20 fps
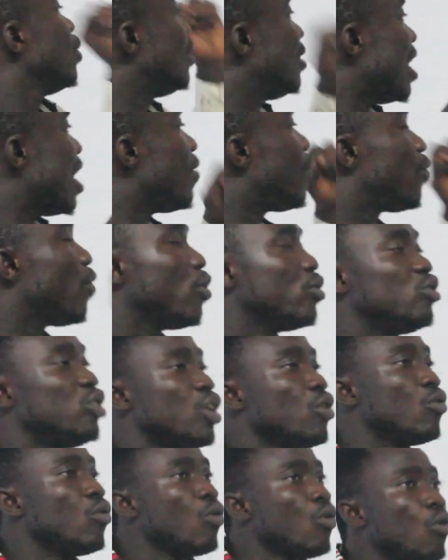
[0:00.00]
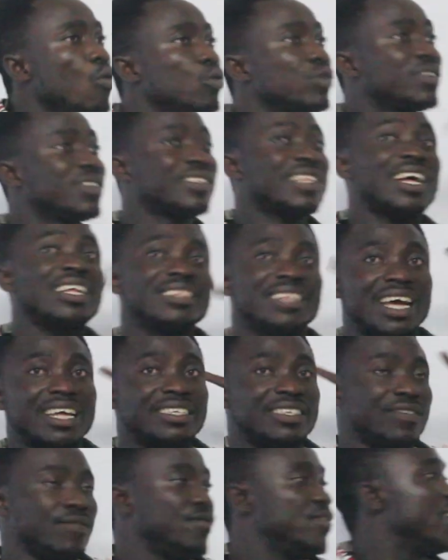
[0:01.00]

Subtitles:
Therefore, the old standard